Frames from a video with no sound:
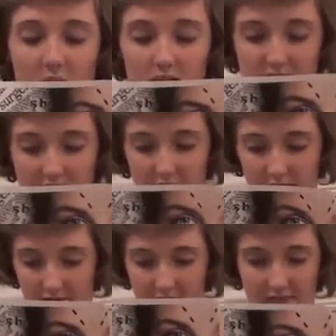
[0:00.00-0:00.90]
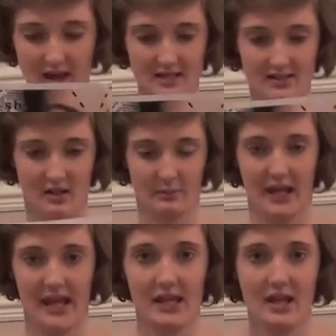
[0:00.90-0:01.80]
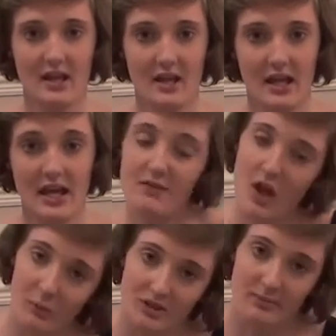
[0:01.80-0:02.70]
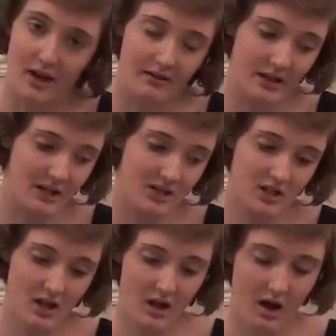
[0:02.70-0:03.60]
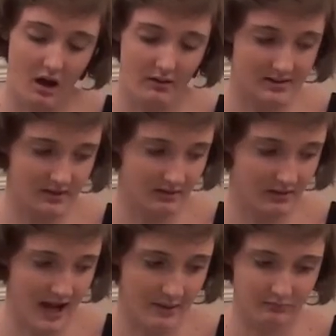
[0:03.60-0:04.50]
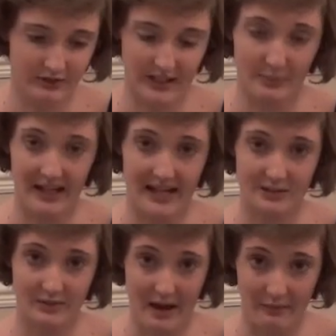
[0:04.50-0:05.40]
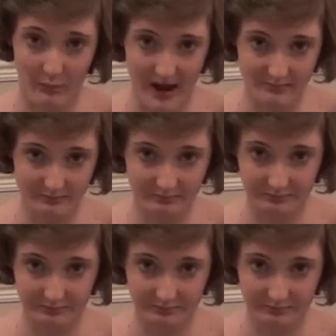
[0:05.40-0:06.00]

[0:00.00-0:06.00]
So for a first copy, even though it wasn't my own image, I was really pleased with how it went.